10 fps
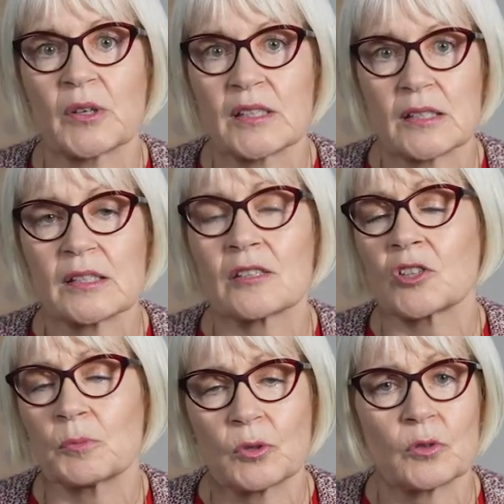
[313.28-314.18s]
brings us
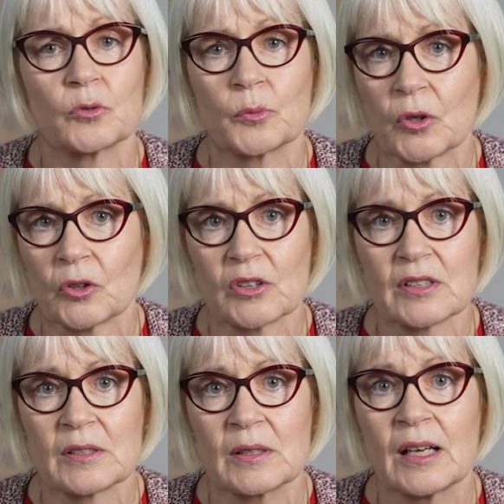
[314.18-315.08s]
such beautiful
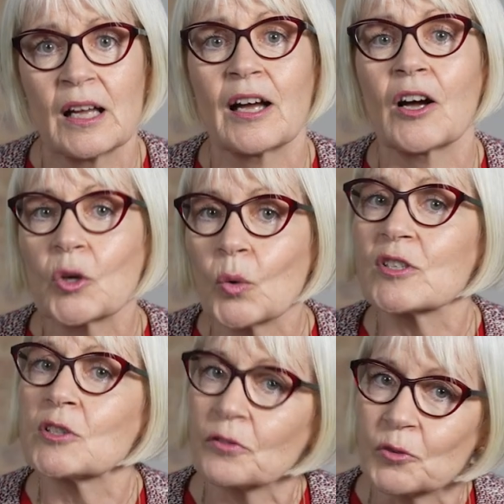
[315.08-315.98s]
products. I
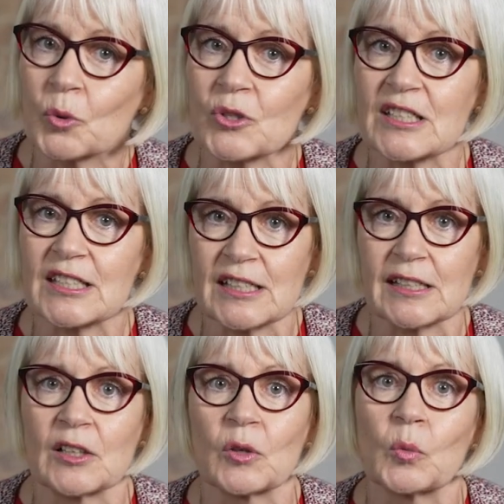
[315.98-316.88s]
always look forward to
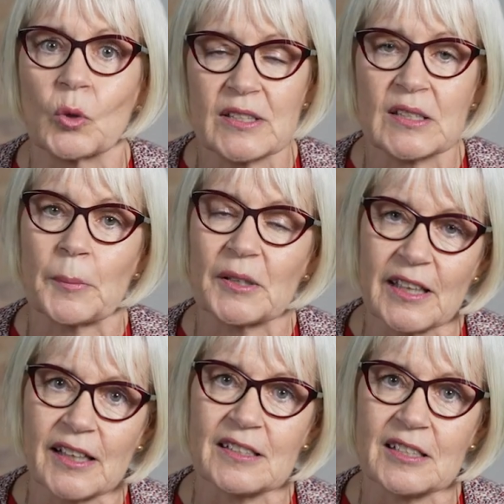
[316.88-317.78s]
seeing what is coming
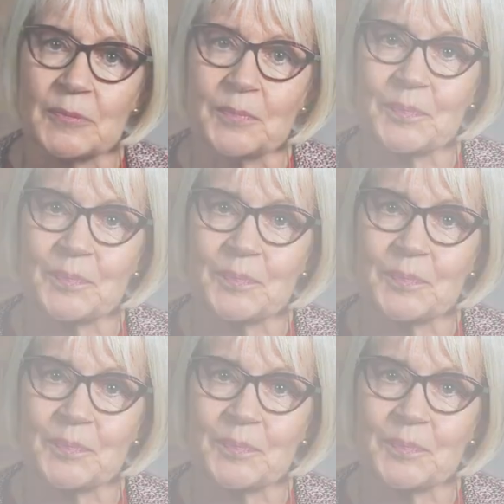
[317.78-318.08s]
next.